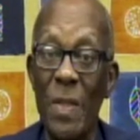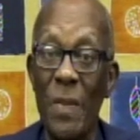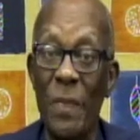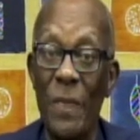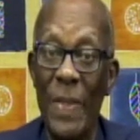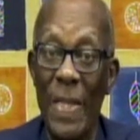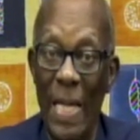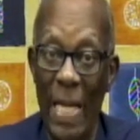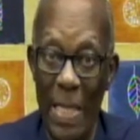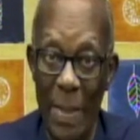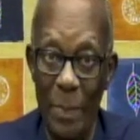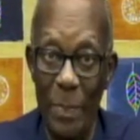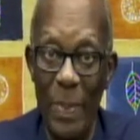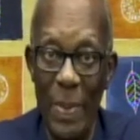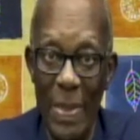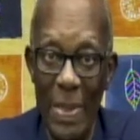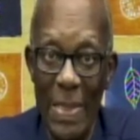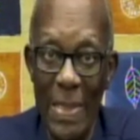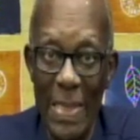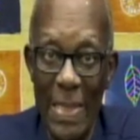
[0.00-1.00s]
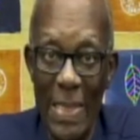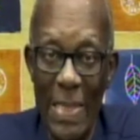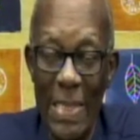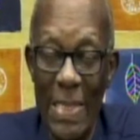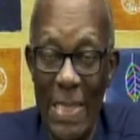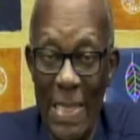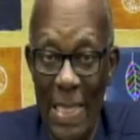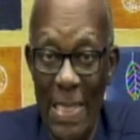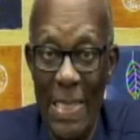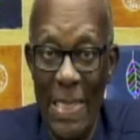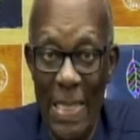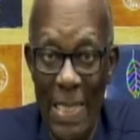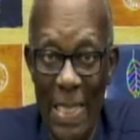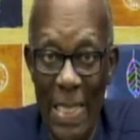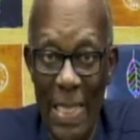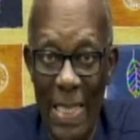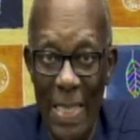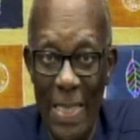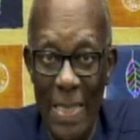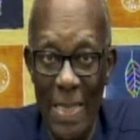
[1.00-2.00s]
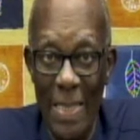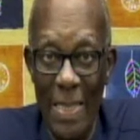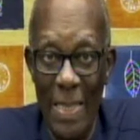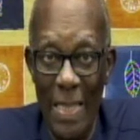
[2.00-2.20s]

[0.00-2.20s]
of that person's estate